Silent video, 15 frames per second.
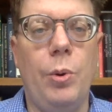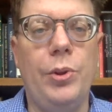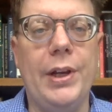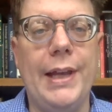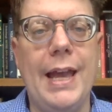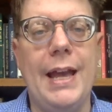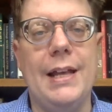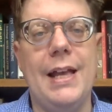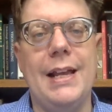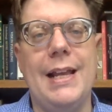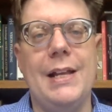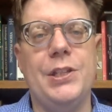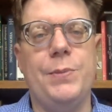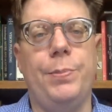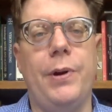we're looking at
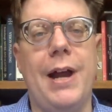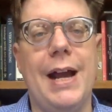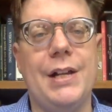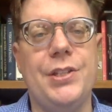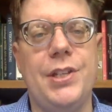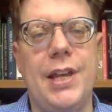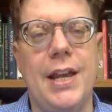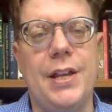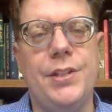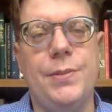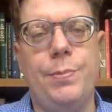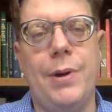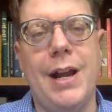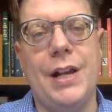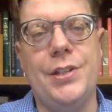against Praxeas,
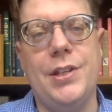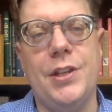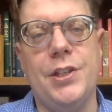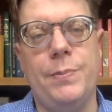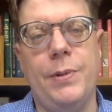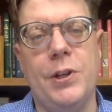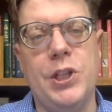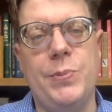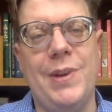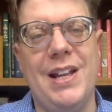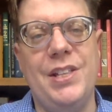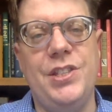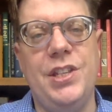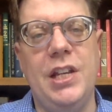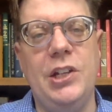Praxeas appears to be a
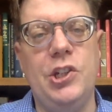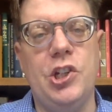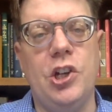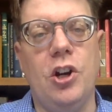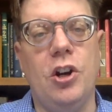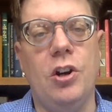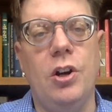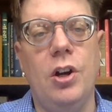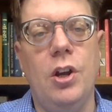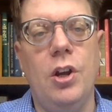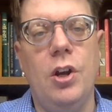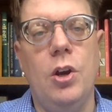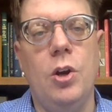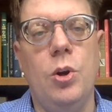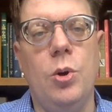teacher
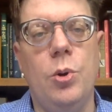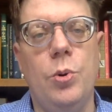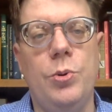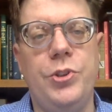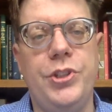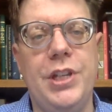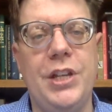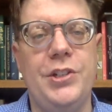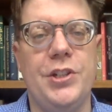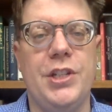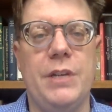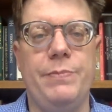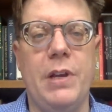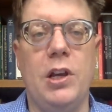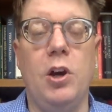who teaches
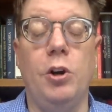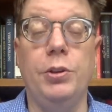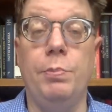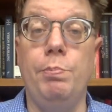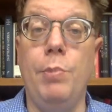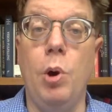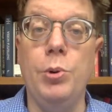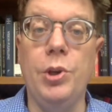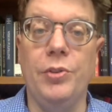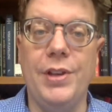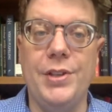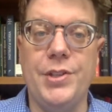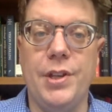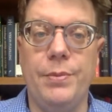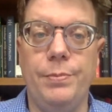something called
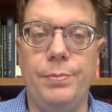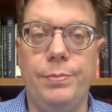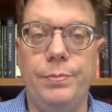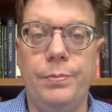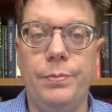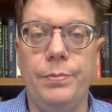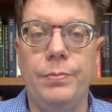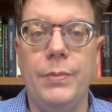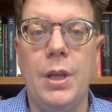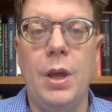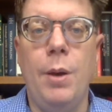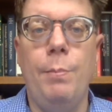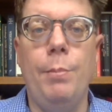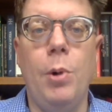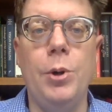modalism.
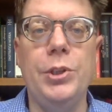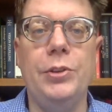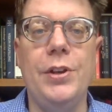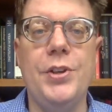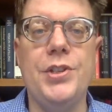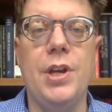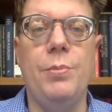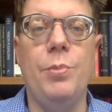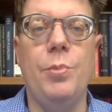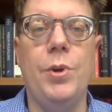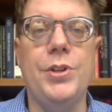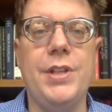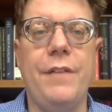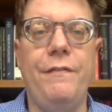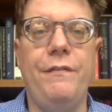Modalism
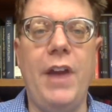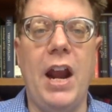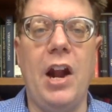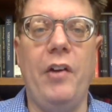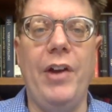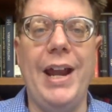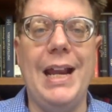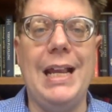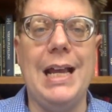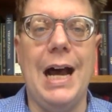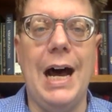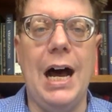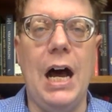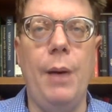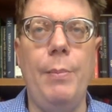was a very
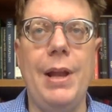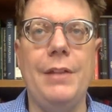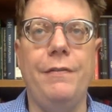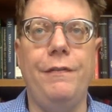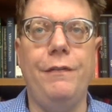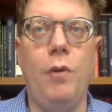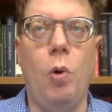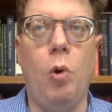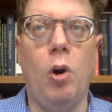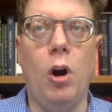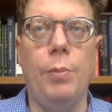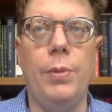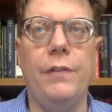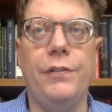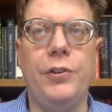common
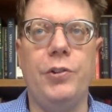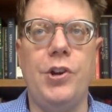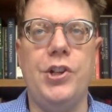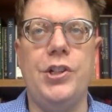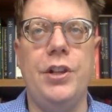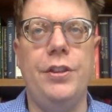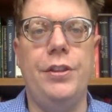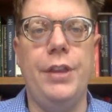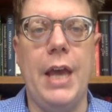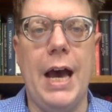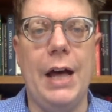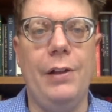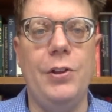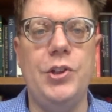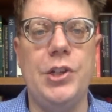form of Christian
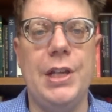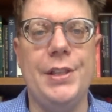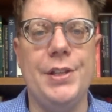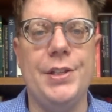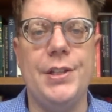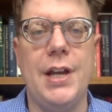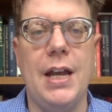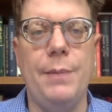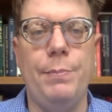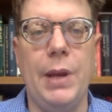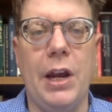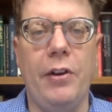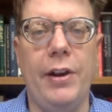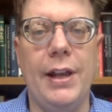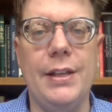theology in this time
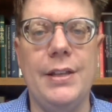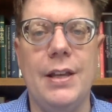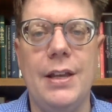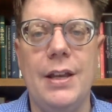period